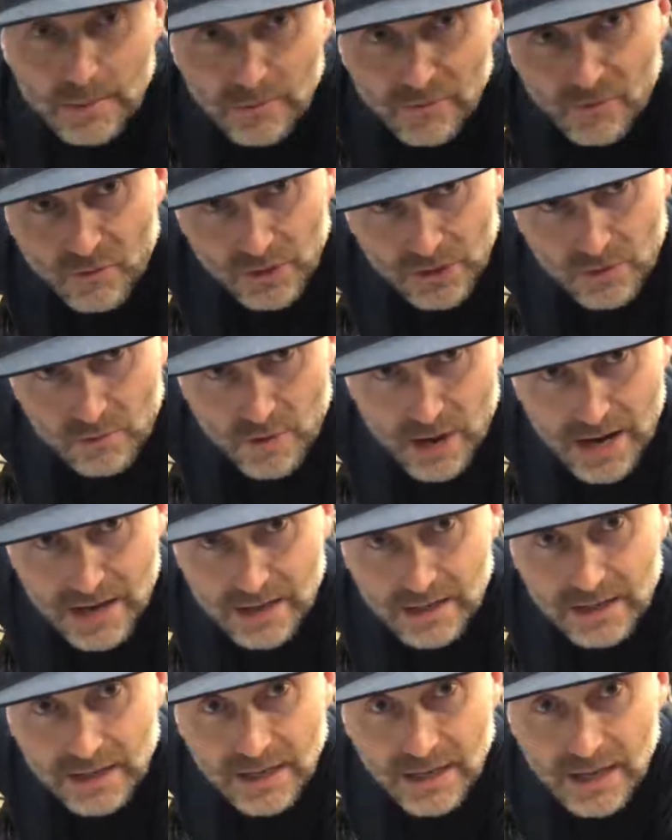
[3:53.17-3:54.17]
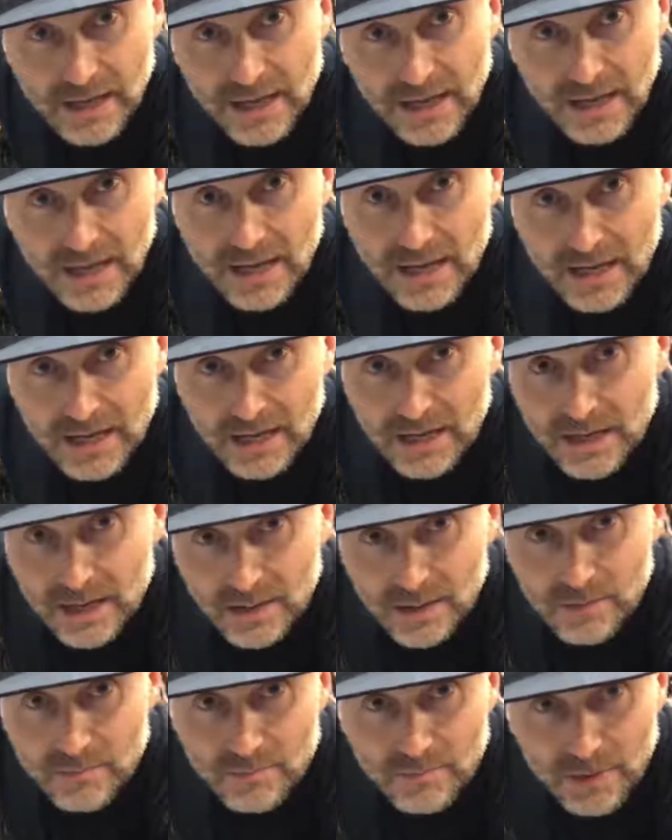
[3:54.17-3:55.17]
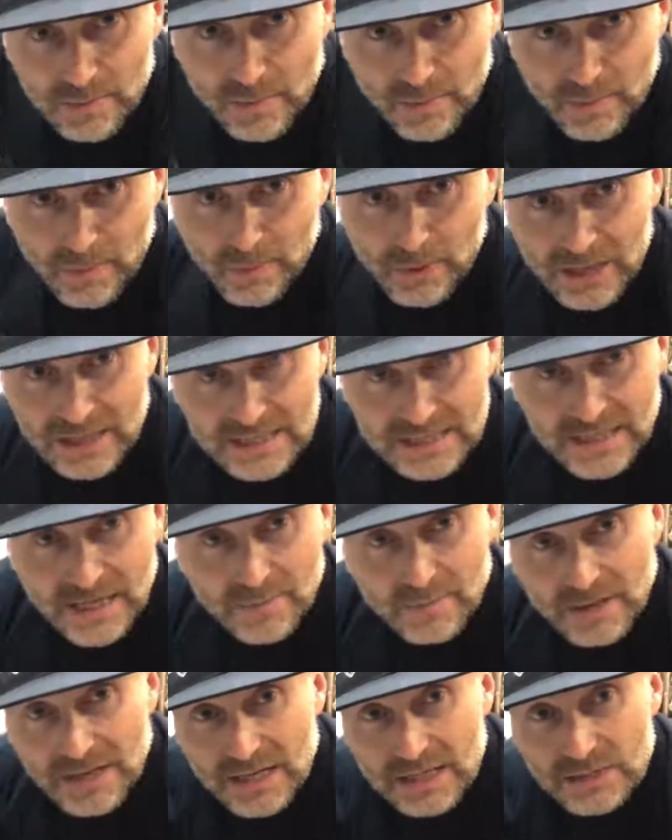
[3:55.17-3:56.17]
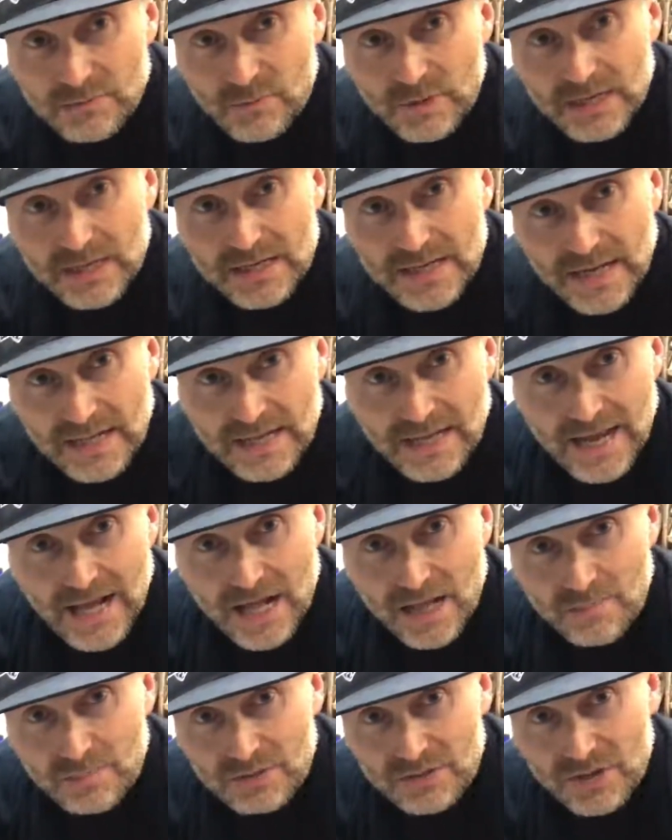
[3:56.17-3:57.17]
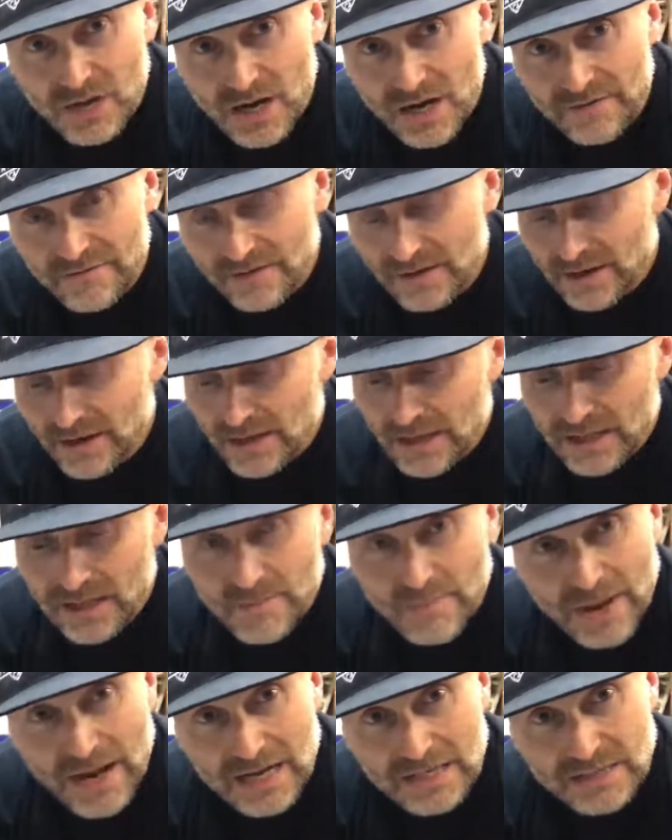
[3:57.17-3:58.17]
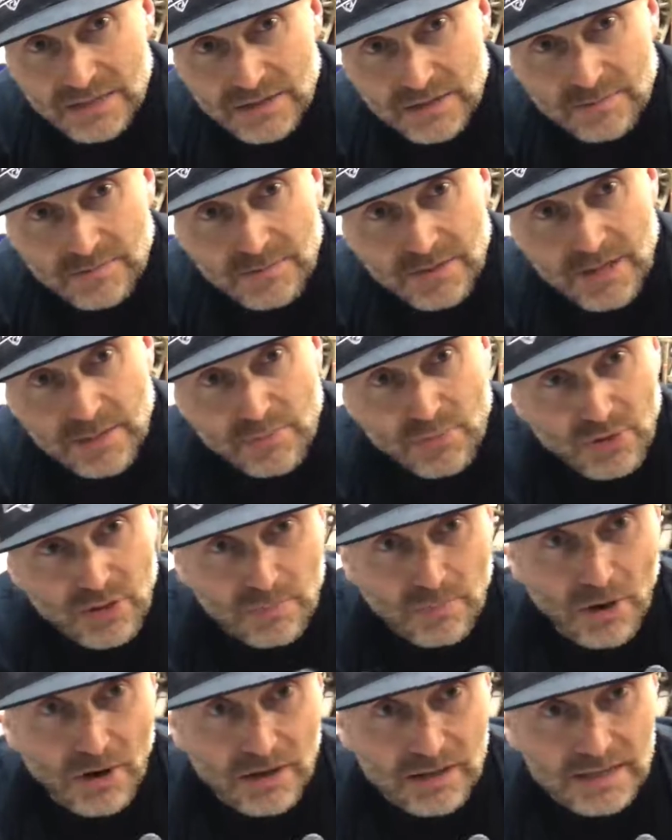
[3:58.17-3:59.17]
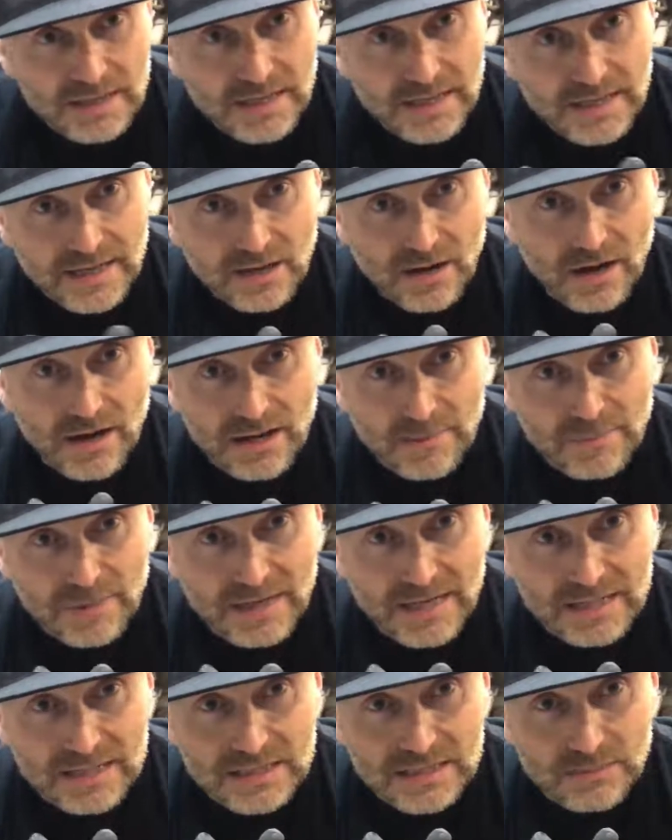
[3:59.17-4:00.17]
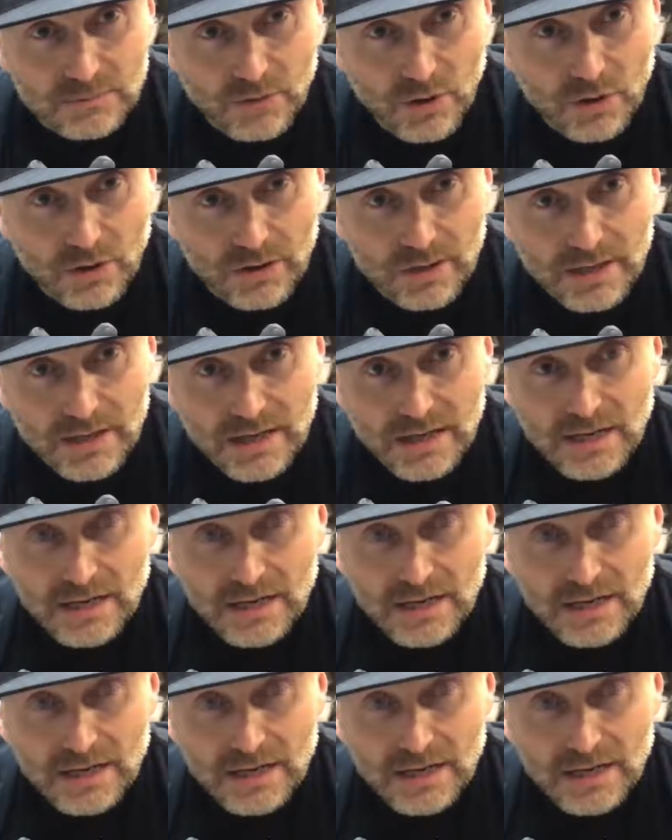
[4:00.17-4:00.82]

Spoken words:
before you go riding, pump up your brakes again, because when you take the calipers off, the pads they pull apart and they're not up against the rotor.